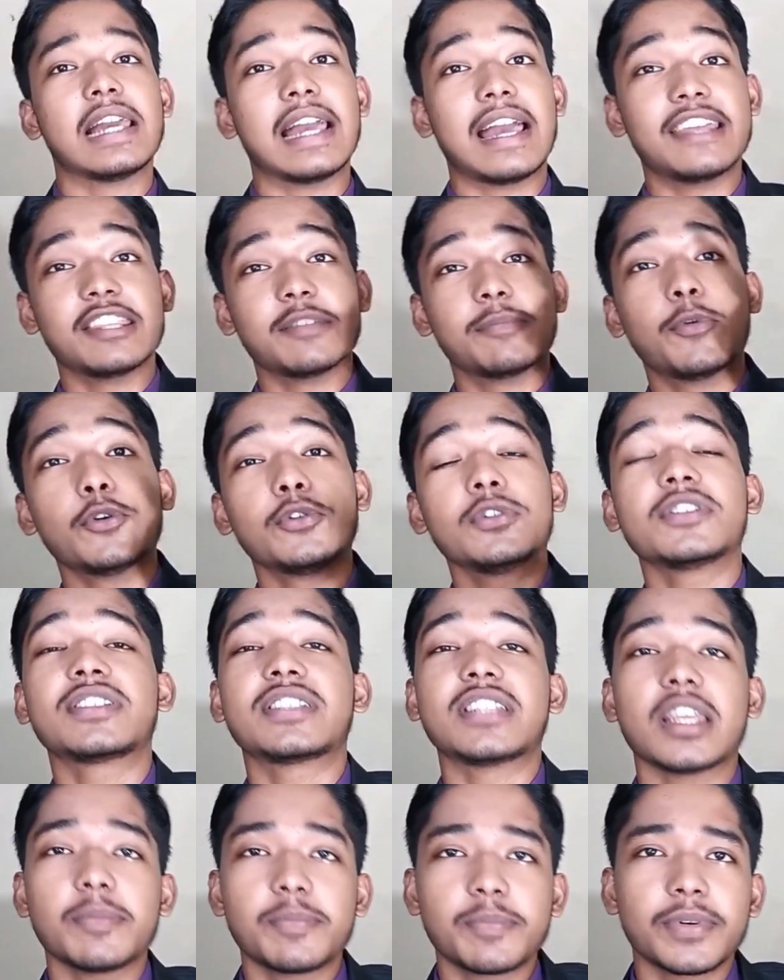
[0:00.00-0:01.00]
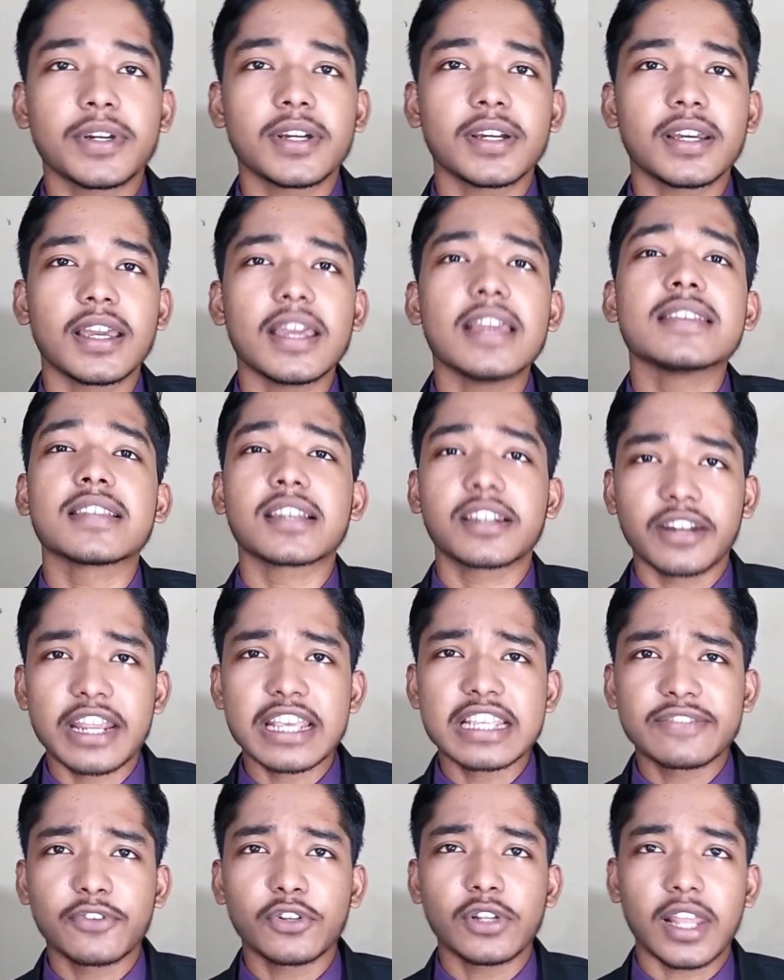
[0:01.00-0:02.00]
And the bonus tip is a
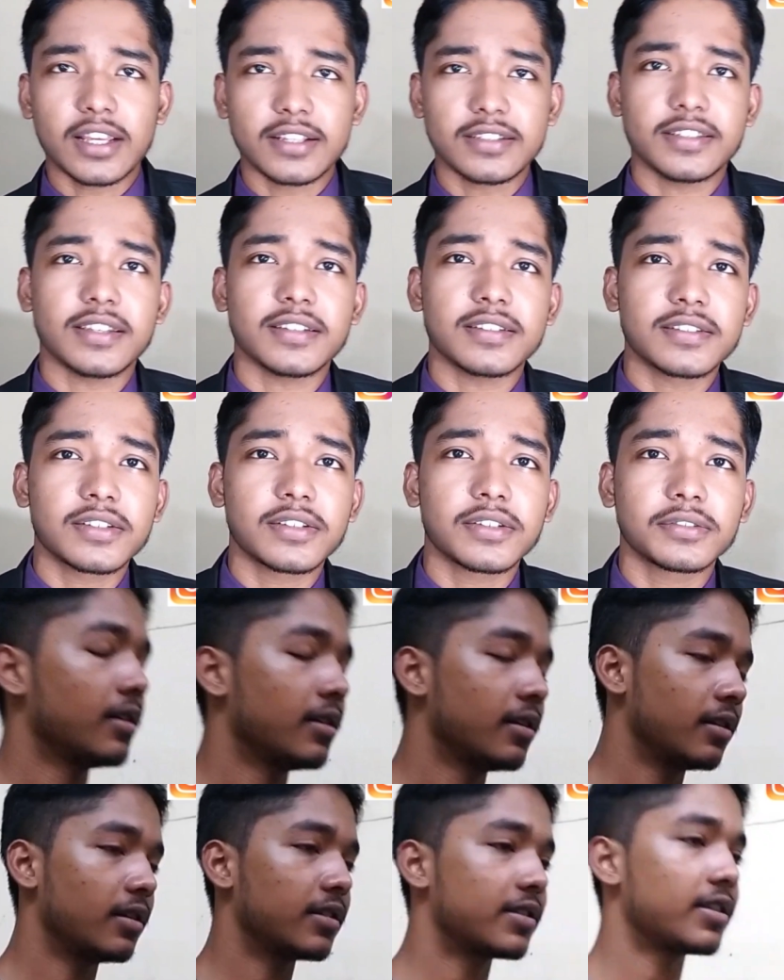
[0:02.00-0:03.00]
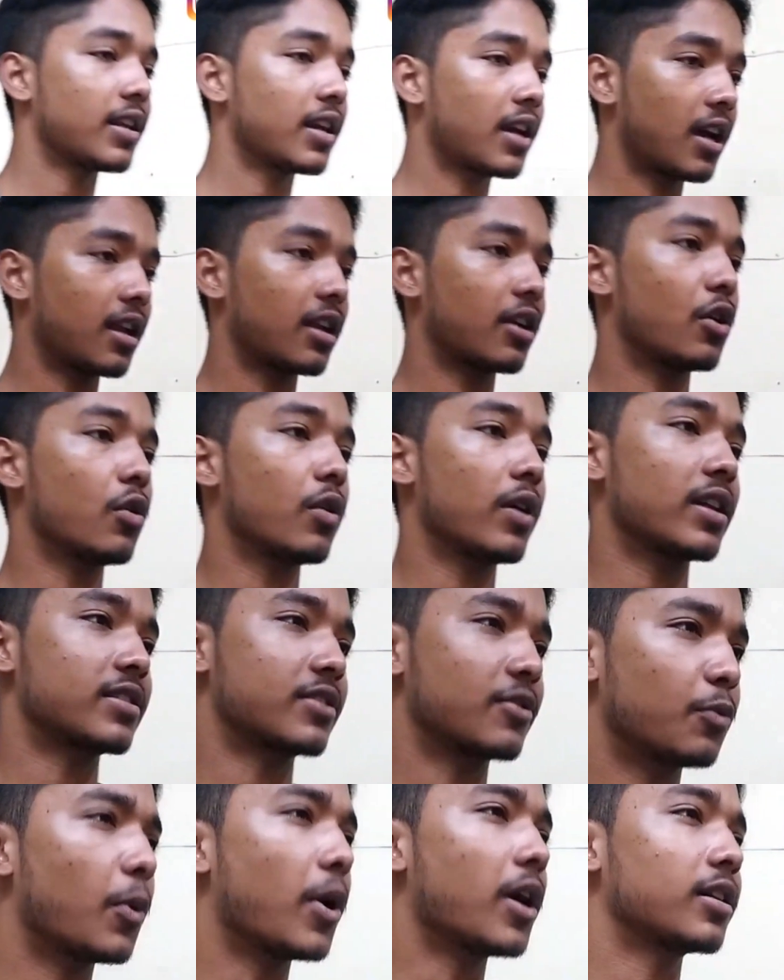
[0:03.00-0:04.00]
graceful exit. Listen, I gotta go get
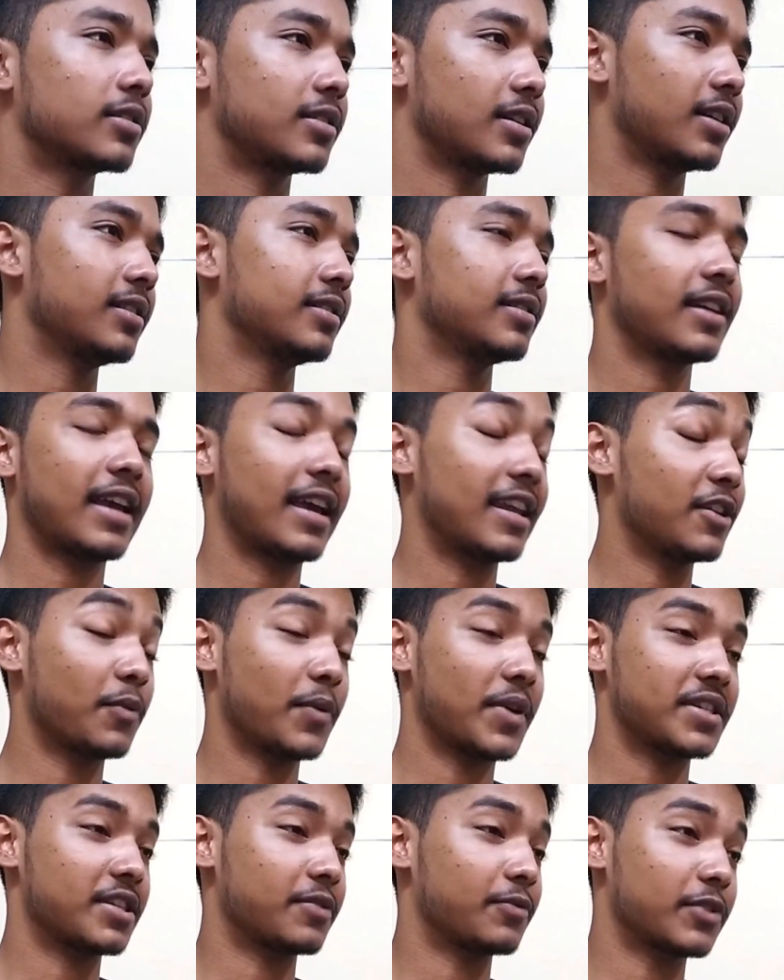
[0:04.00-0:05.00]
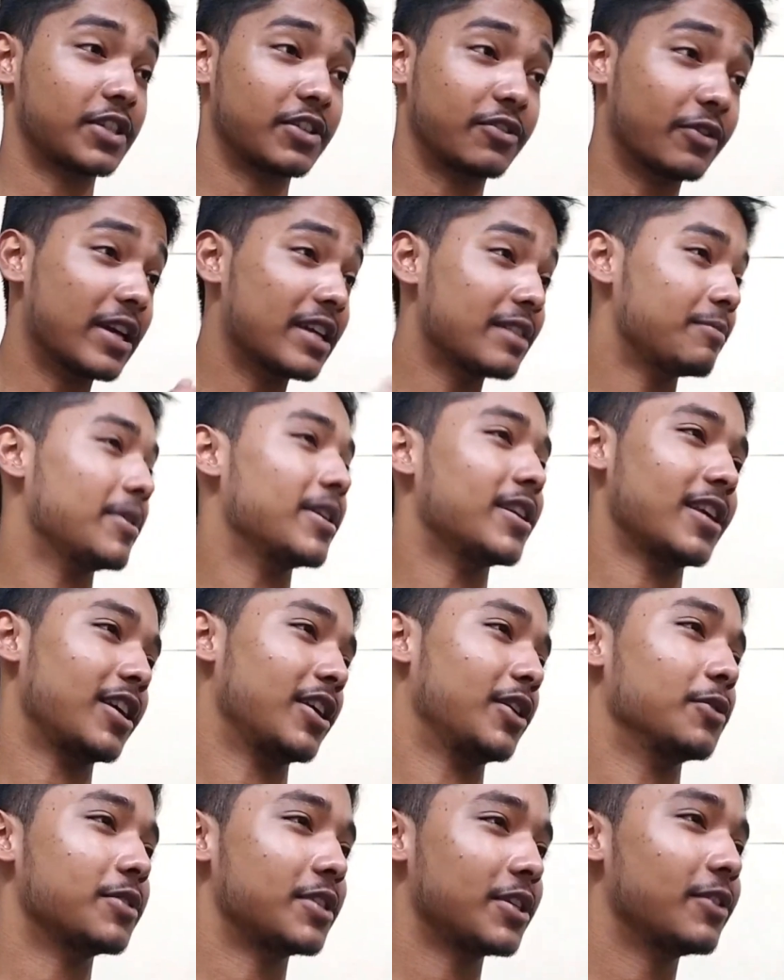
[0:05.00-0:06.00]
some work done. Anyways, it was great meeting
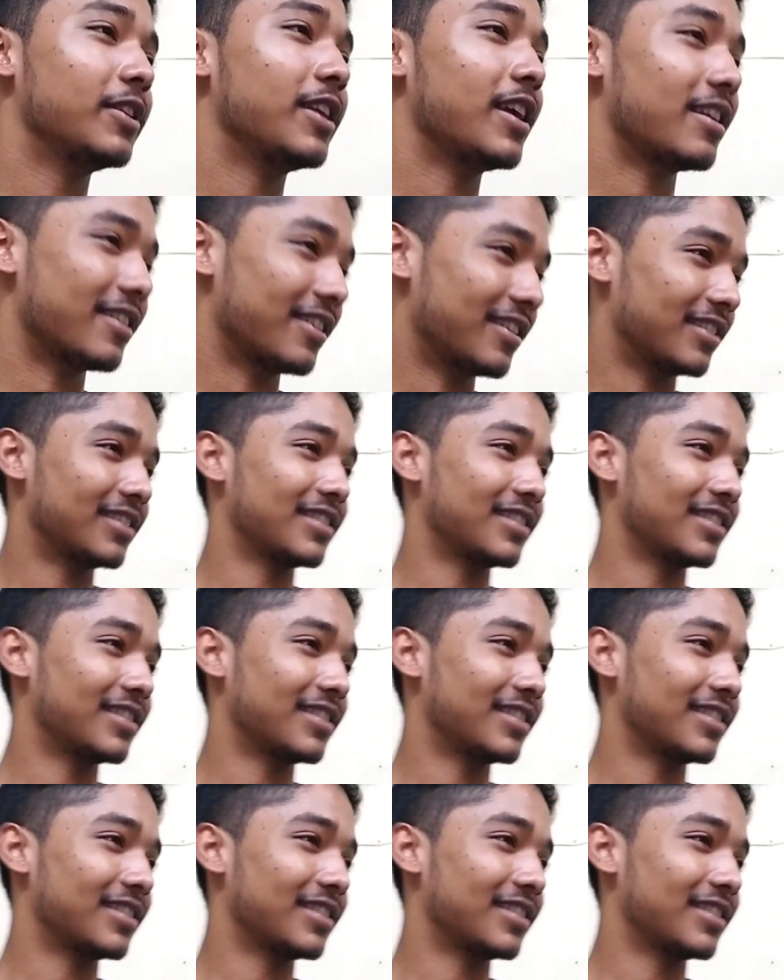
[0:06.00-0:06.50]
you. See you later.